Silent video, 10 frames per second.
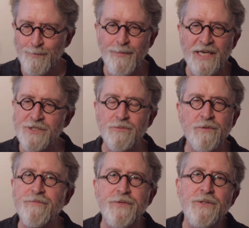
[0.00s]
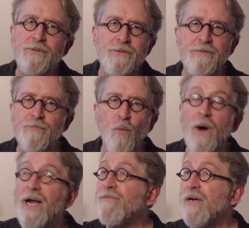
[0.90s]
best reviewed
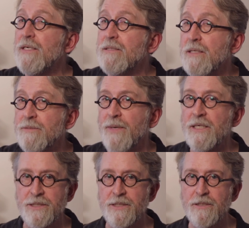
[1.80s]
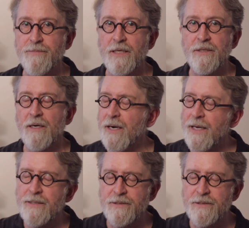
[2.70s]
Wi-Fi 6 mesh system out there, and